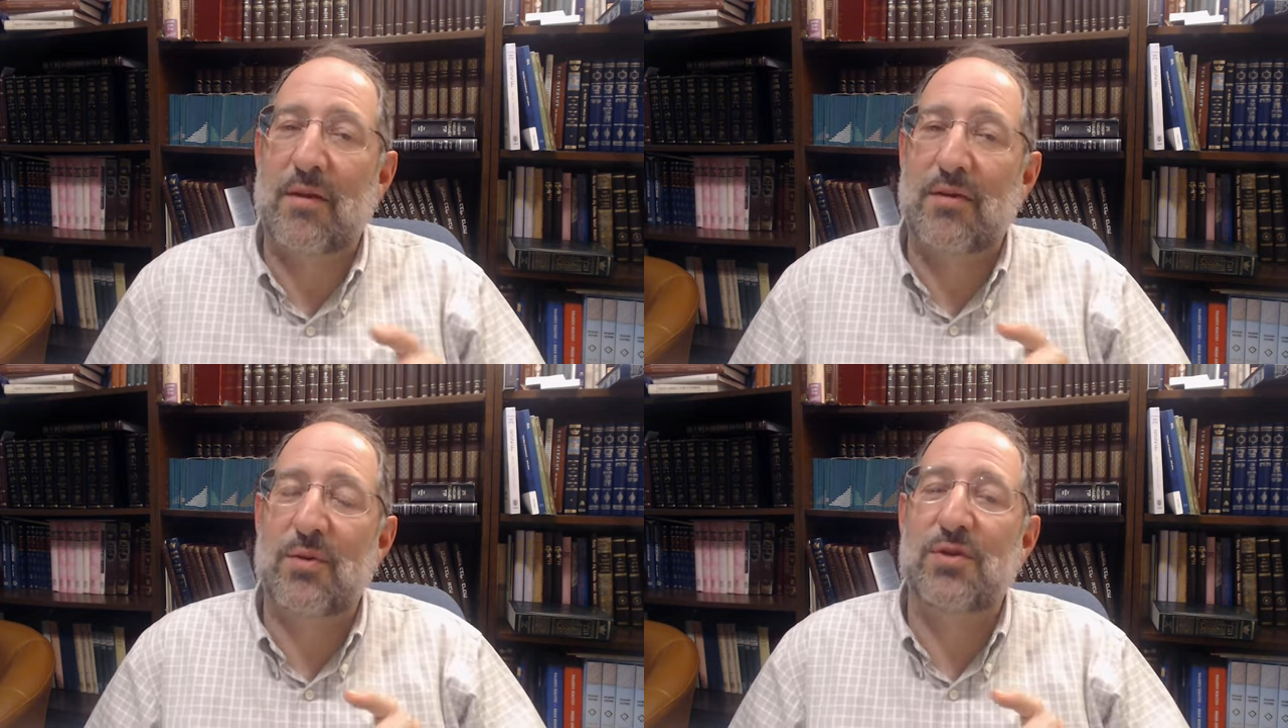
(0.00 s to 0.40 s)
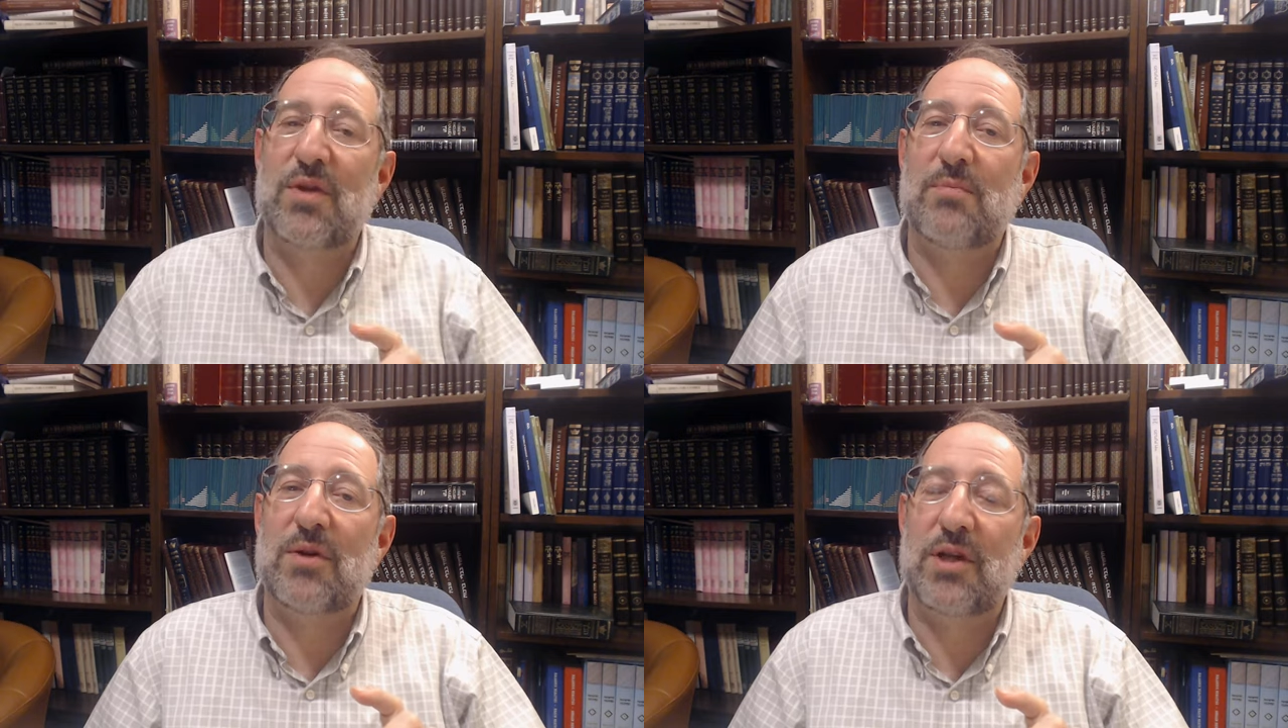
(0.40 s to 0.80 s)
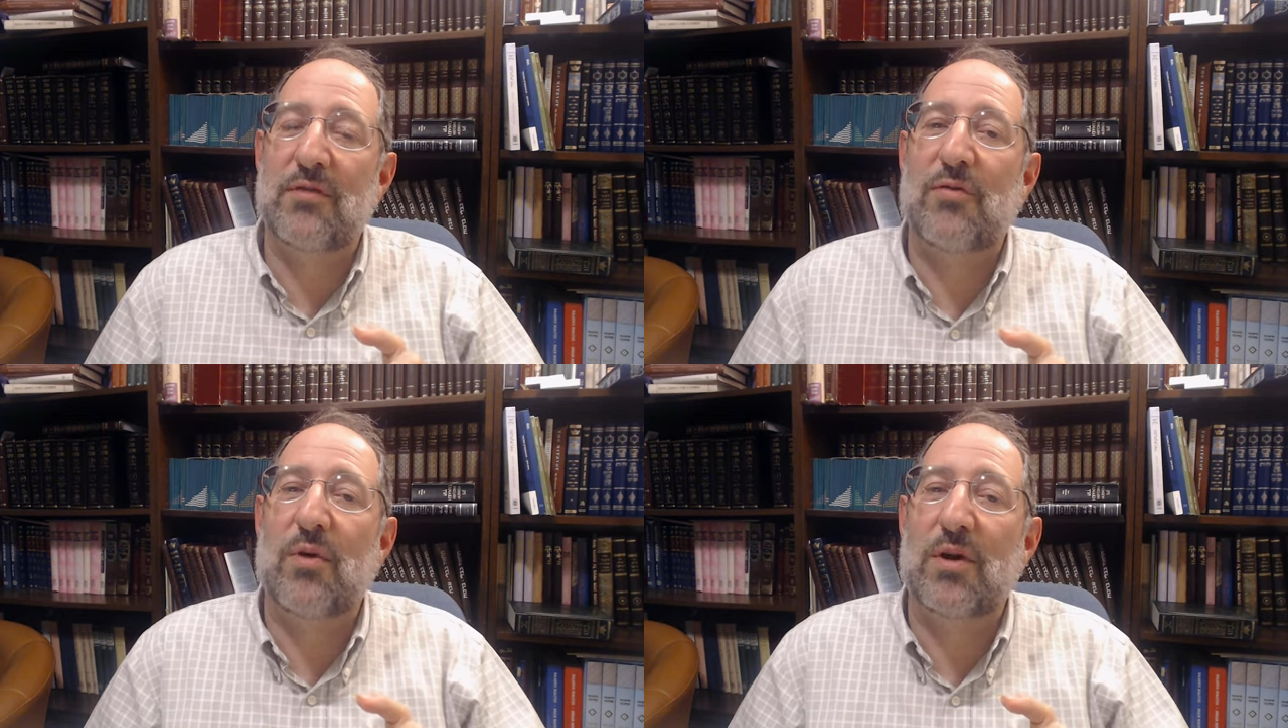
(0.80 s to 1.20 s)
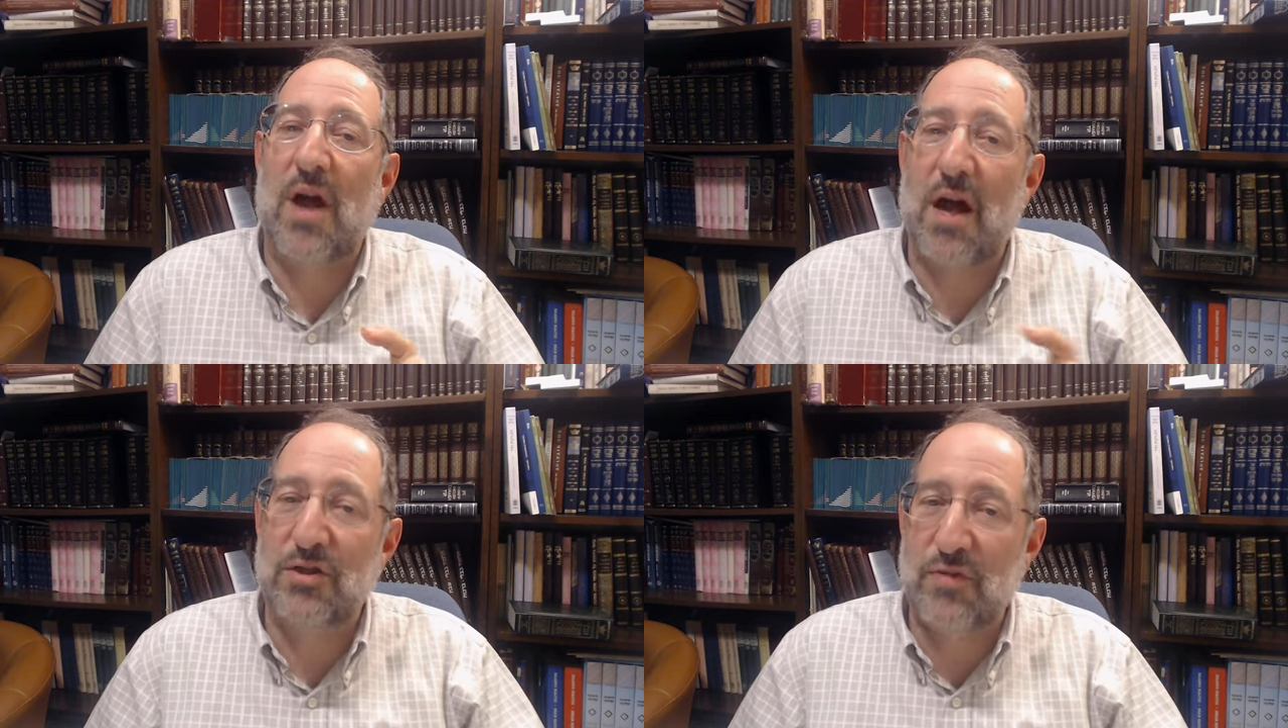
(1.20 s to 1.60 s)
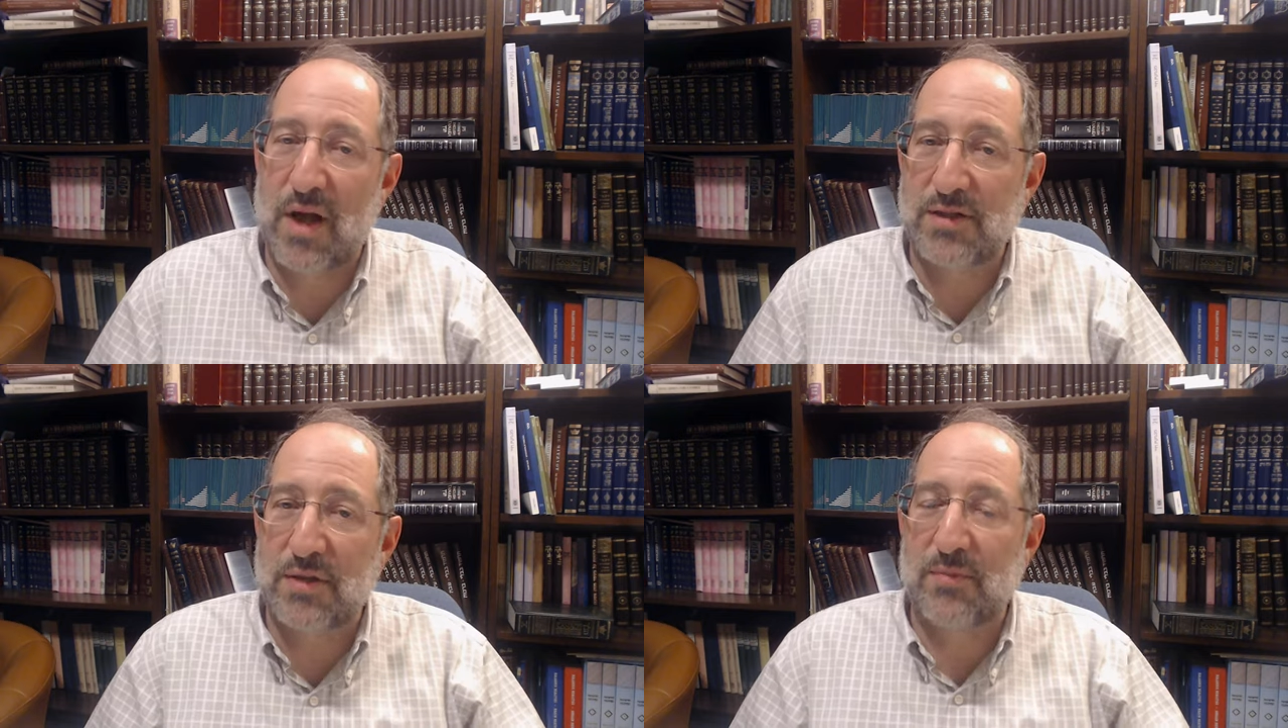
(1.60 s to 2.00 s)
So it's really put there for a
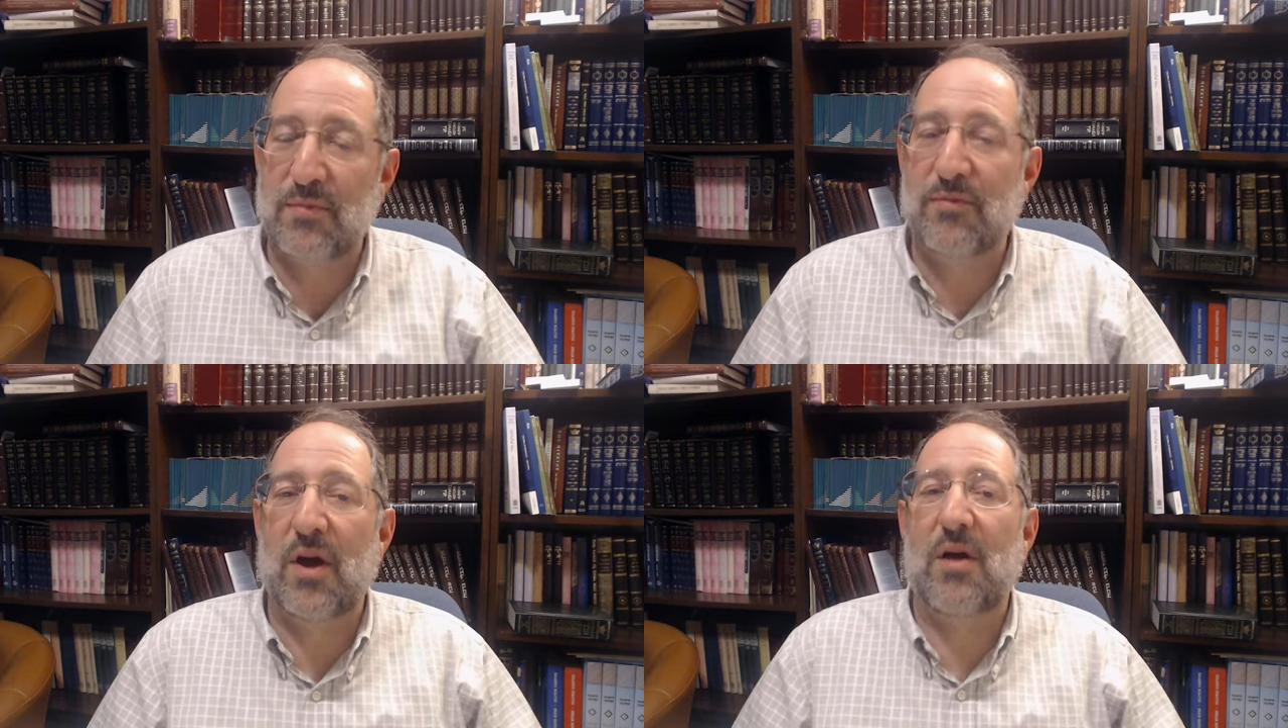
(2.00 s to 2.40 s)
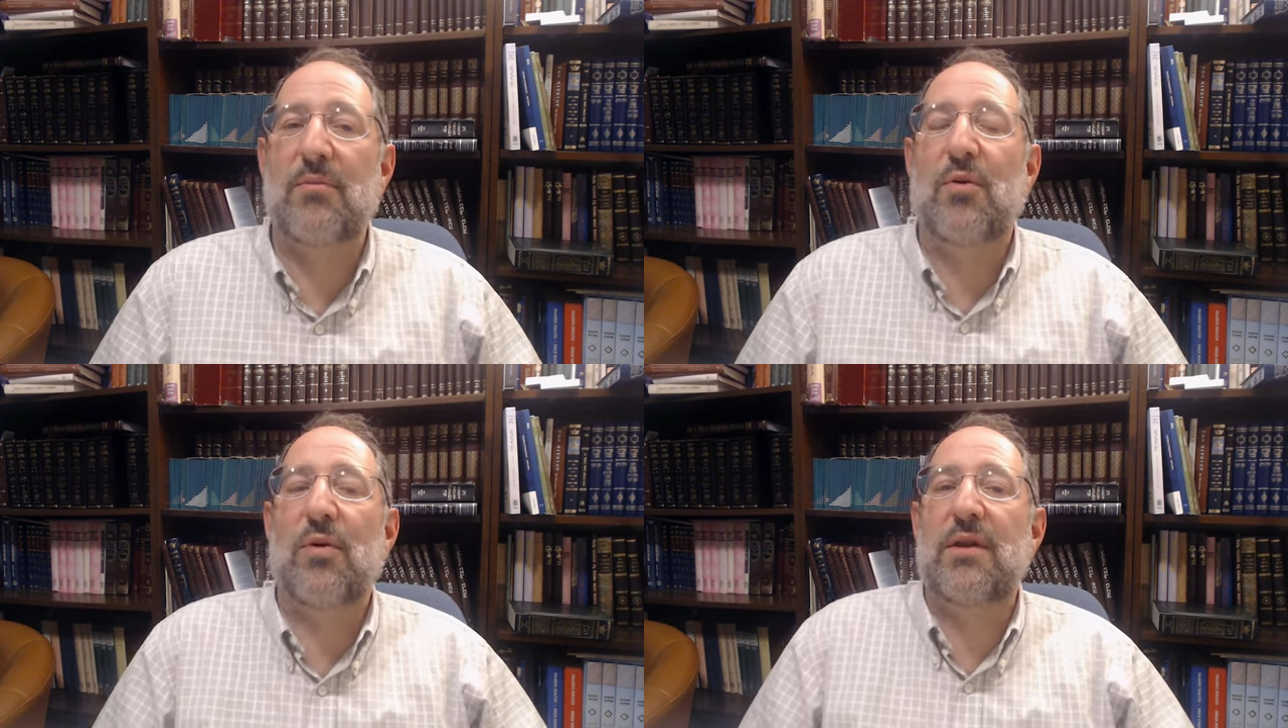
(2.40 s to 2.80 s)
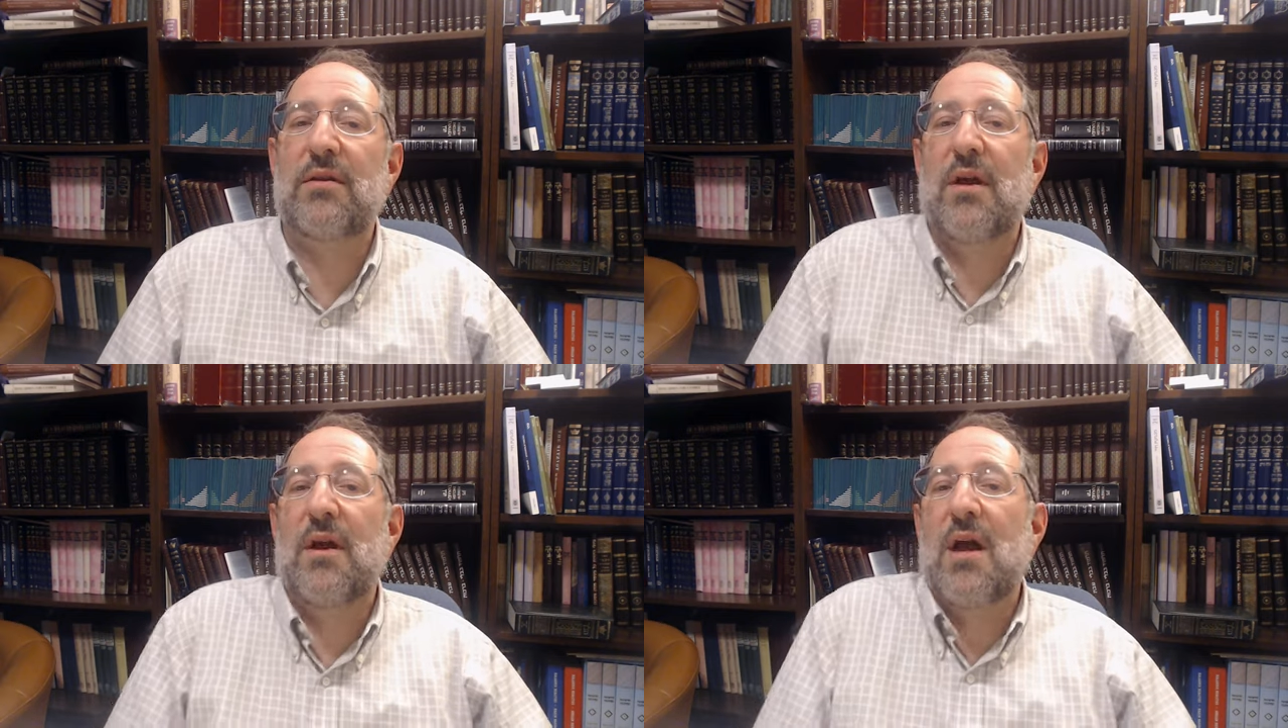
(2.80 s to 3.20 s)
contrasting point.